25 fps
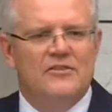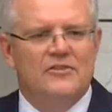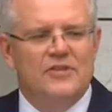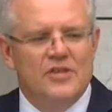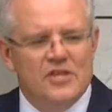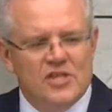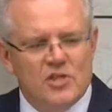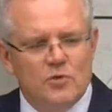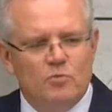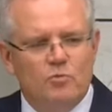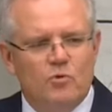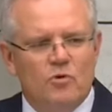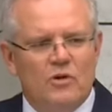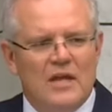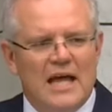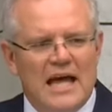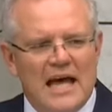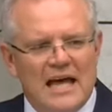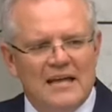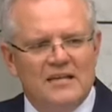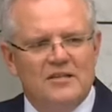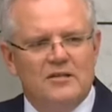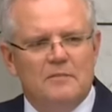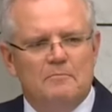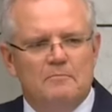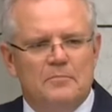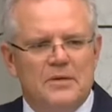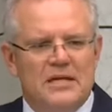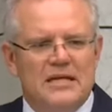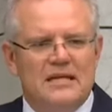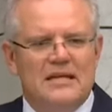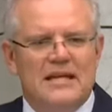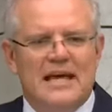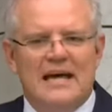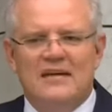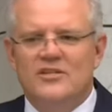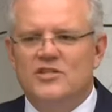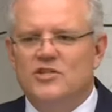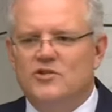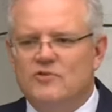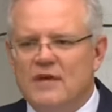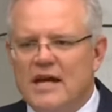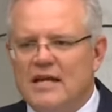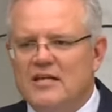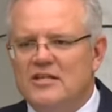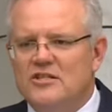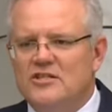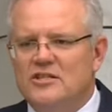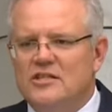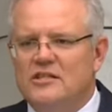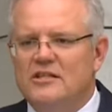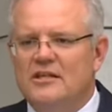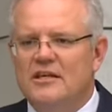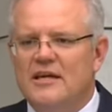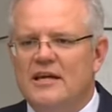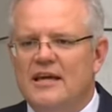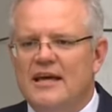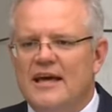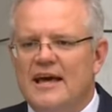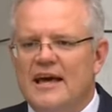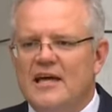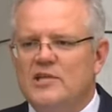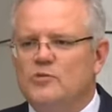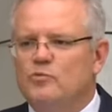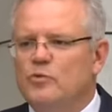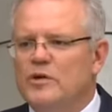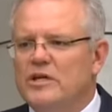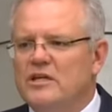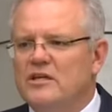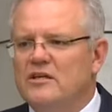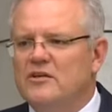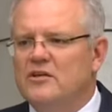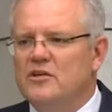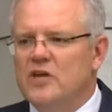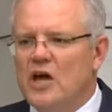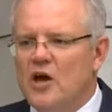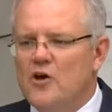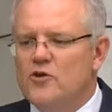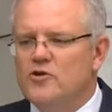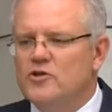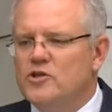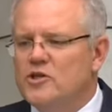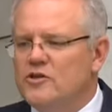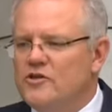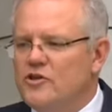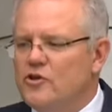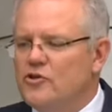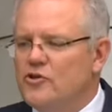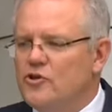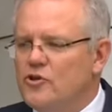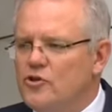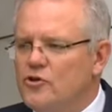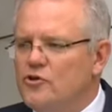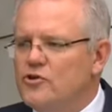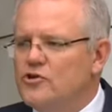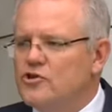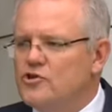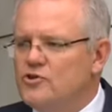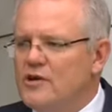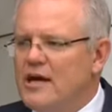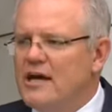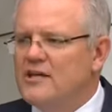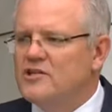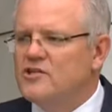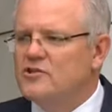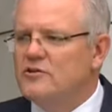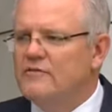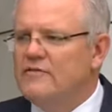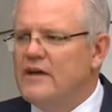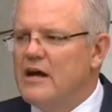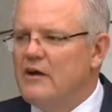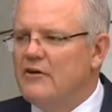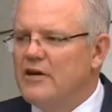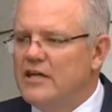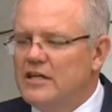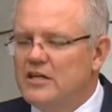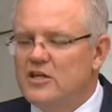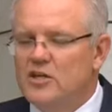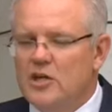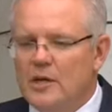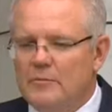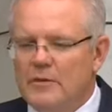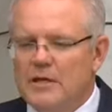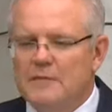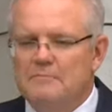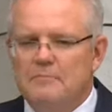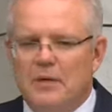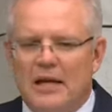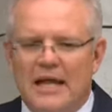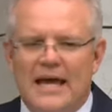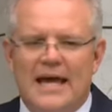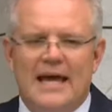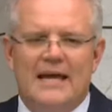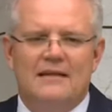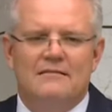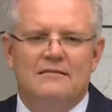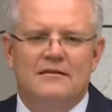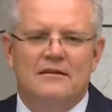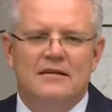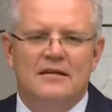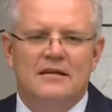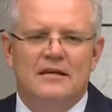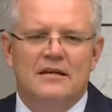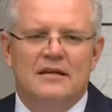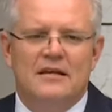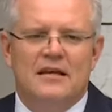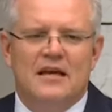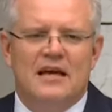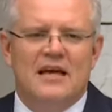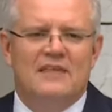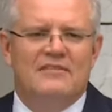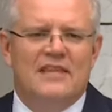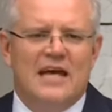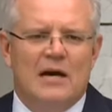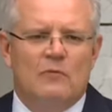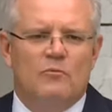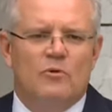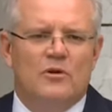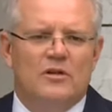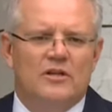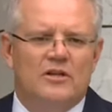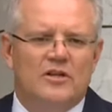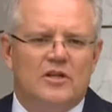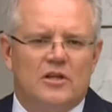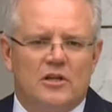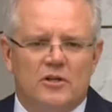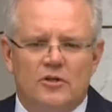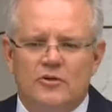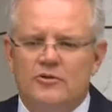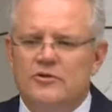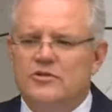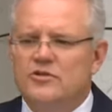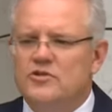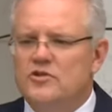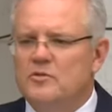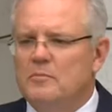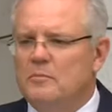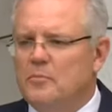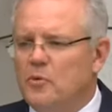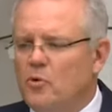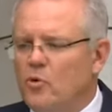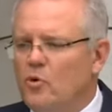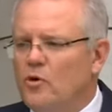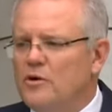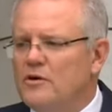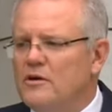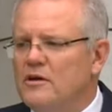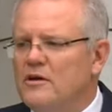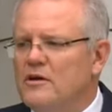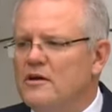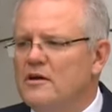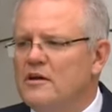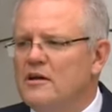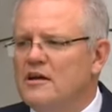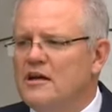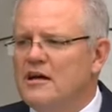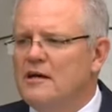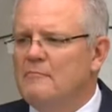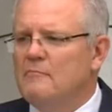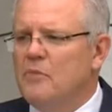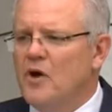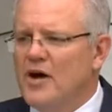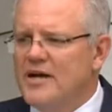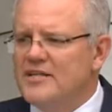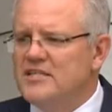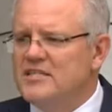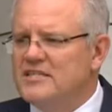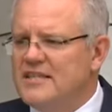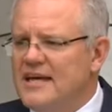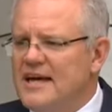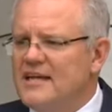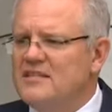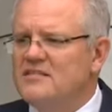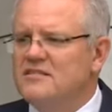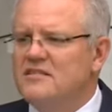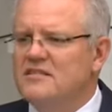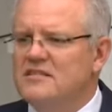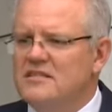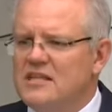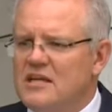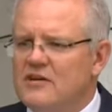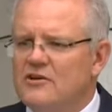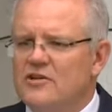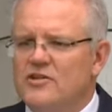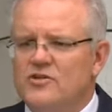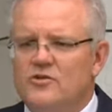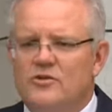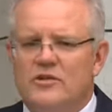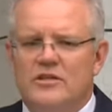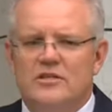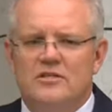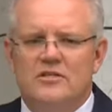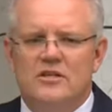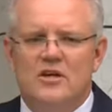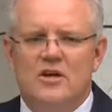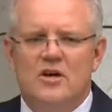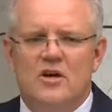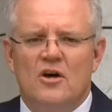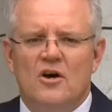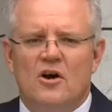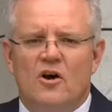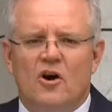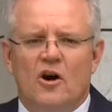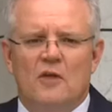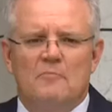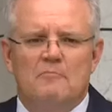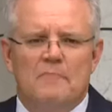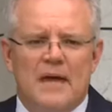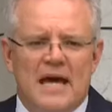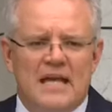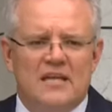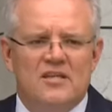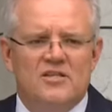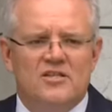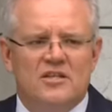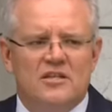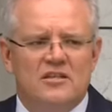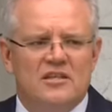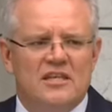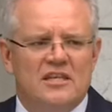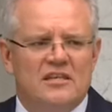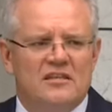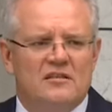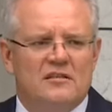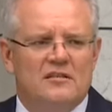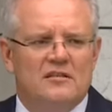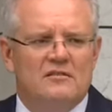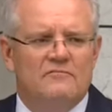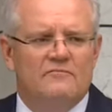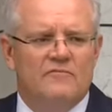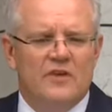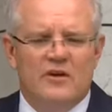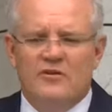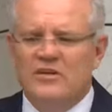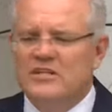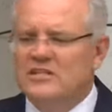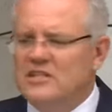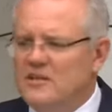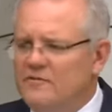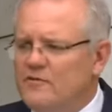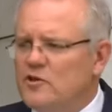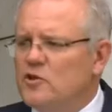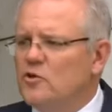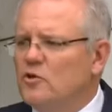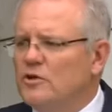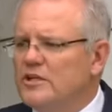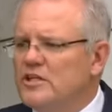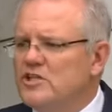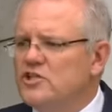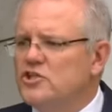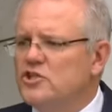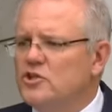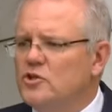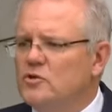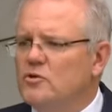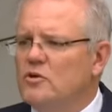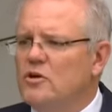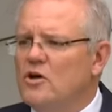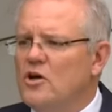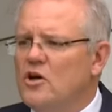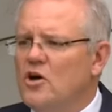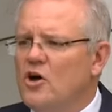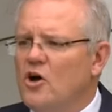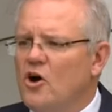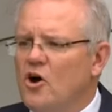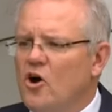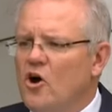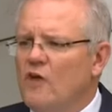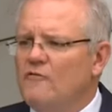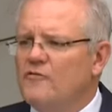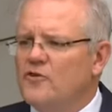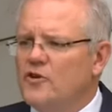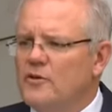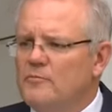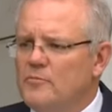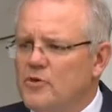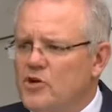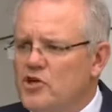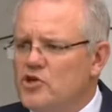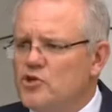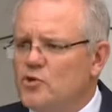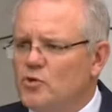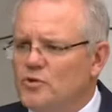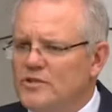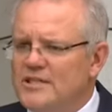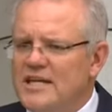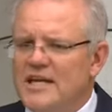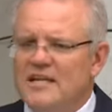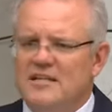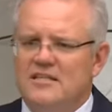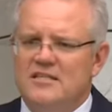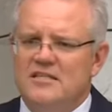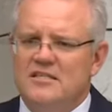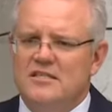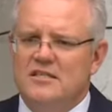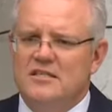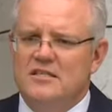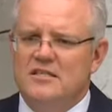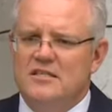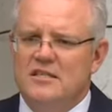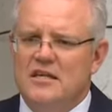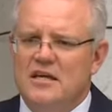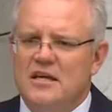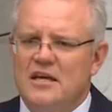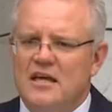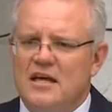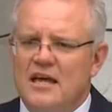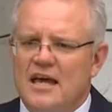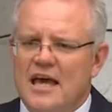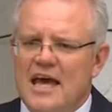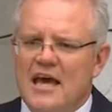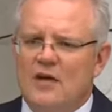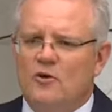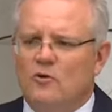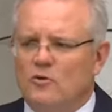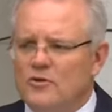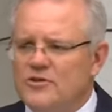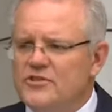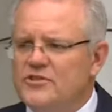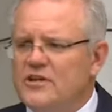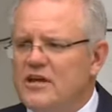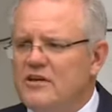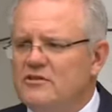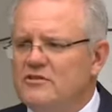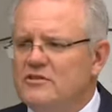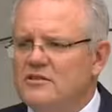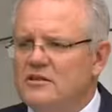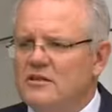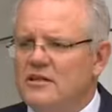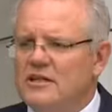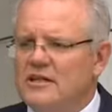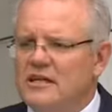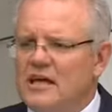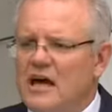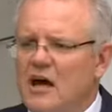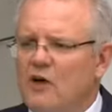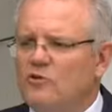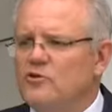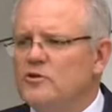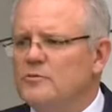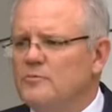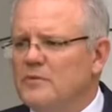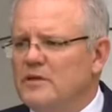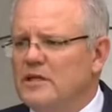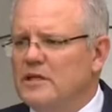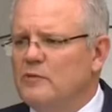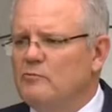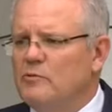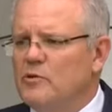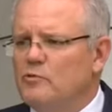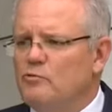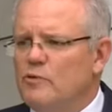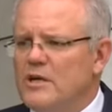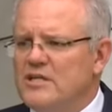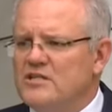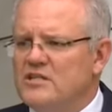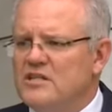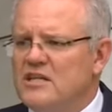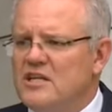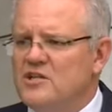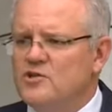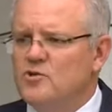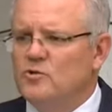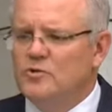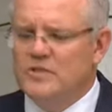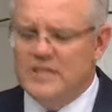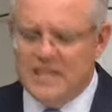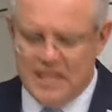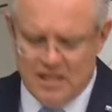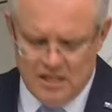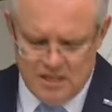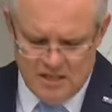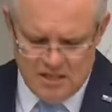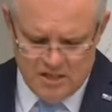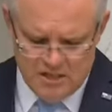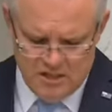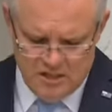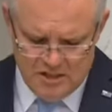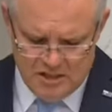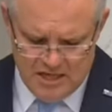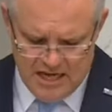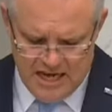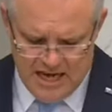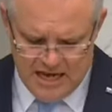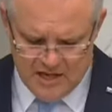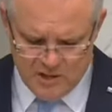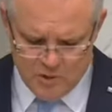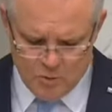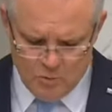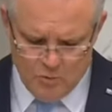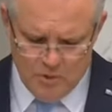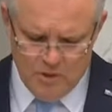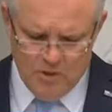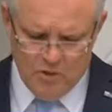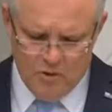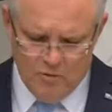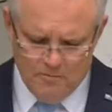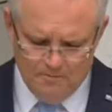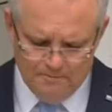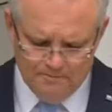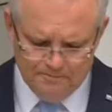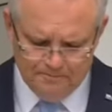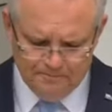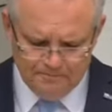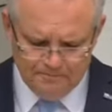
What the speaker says: This will underpin our strategy as we go to the third tranche of our economic plan, and that will include support by states and territories on managing the very difficult issue of commercial tenancies and also dealing ultimately with residential tenancies as well.